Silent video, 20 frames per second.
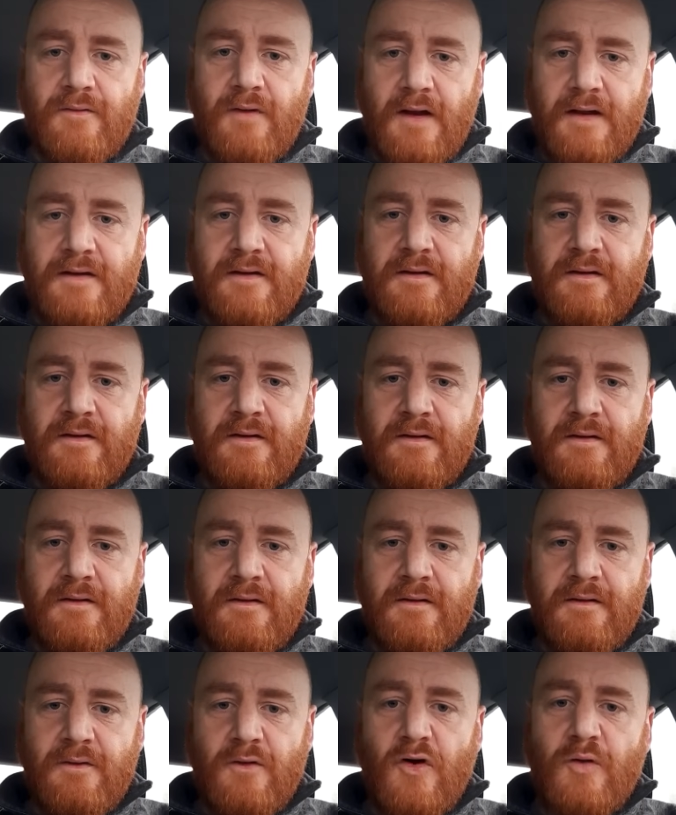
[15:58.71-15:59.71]
Right?
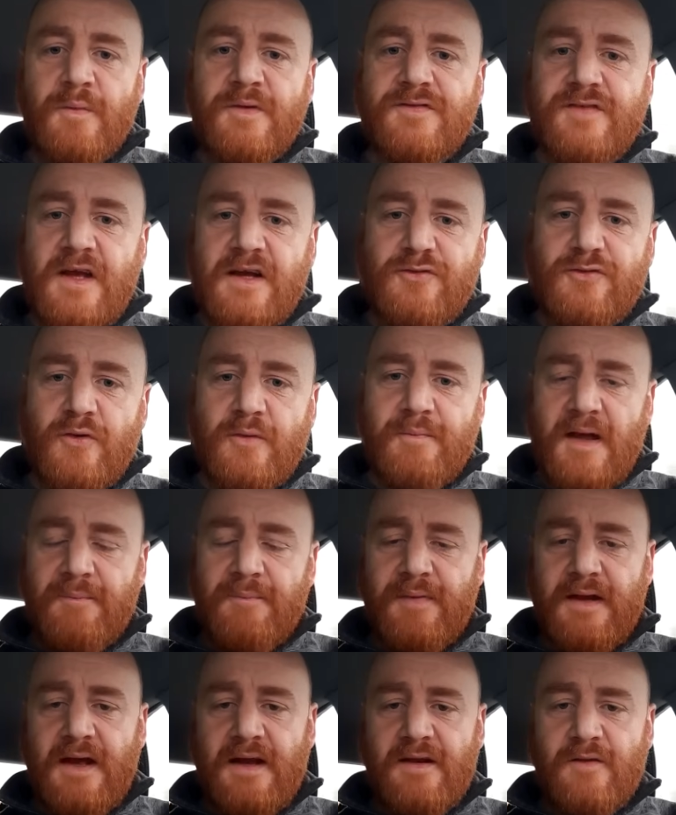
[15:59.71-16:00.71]
Homosexual
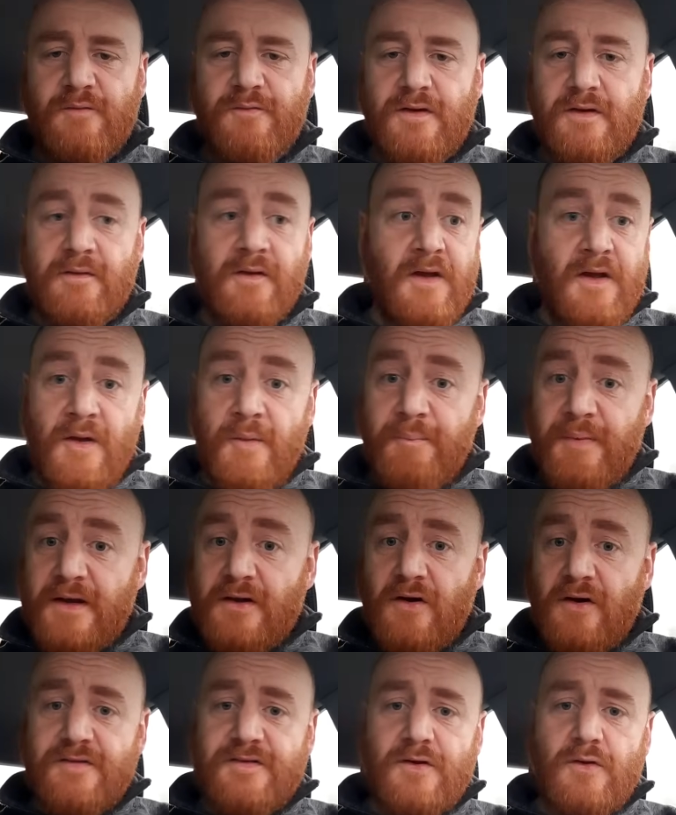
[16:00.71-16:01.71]
men beheaded
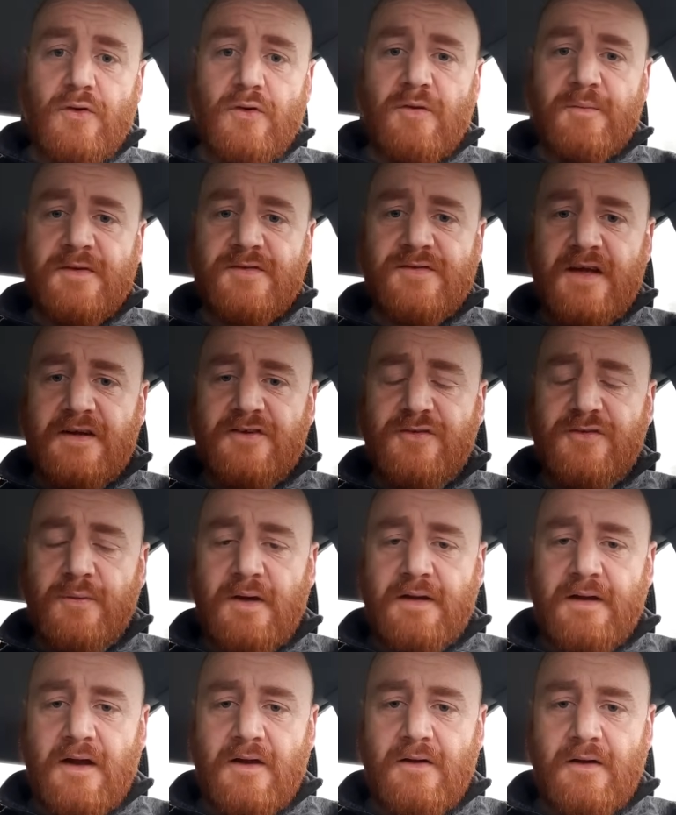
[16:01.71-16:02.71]
because they're
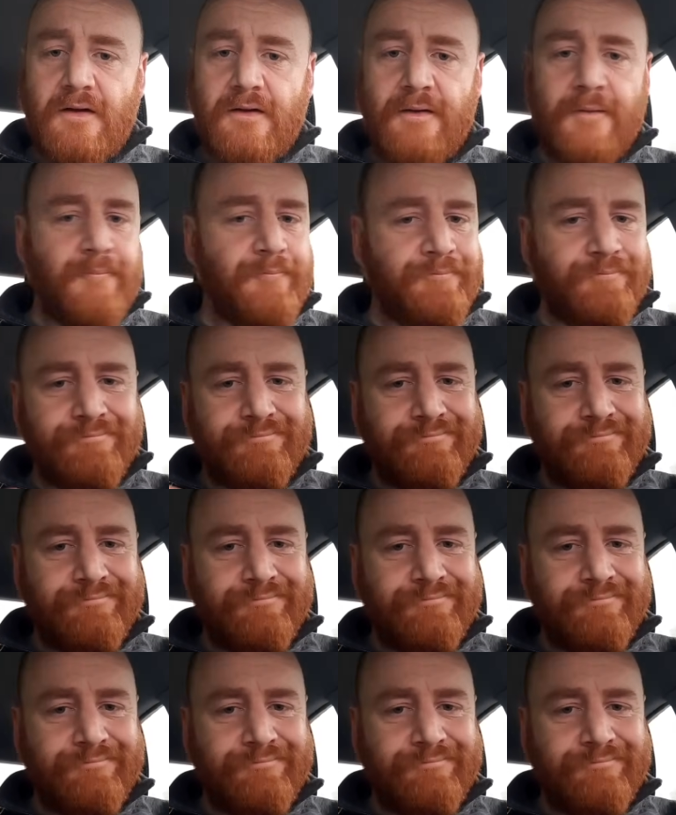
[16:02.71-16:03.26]
homosexual in Ireland.